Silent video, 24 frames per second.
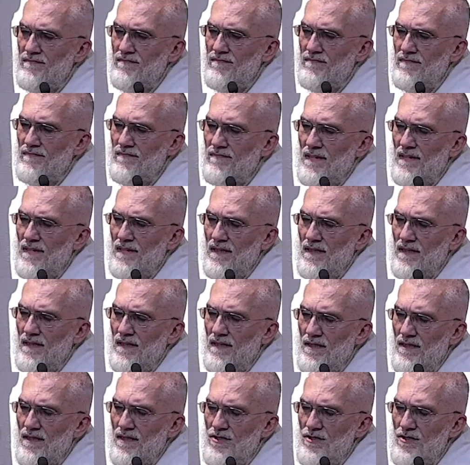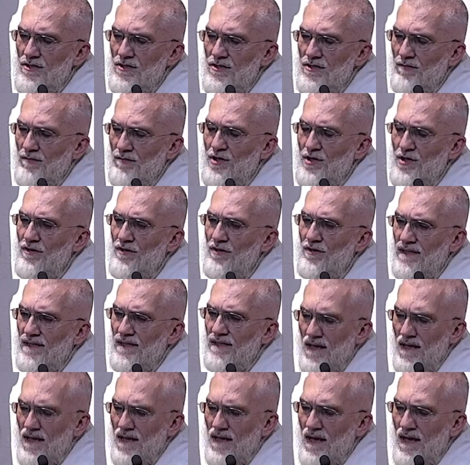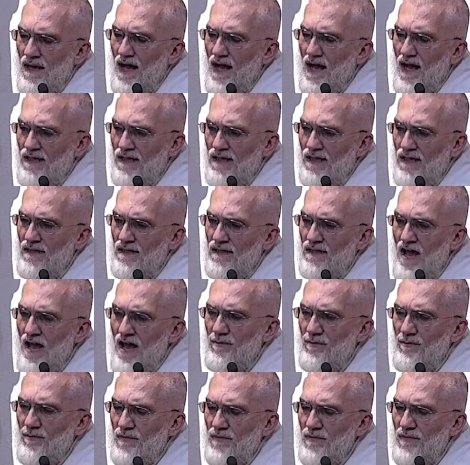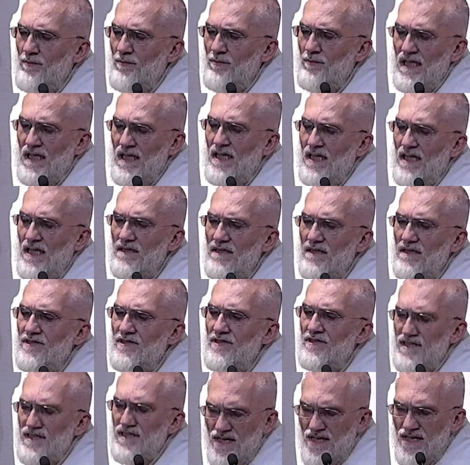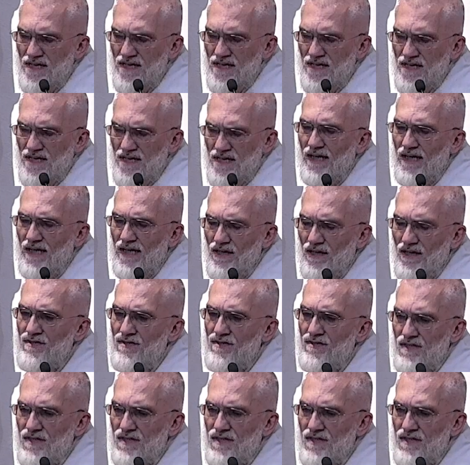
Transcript: to impurity, I can have him, he'll, be, he'll even deny God's existence.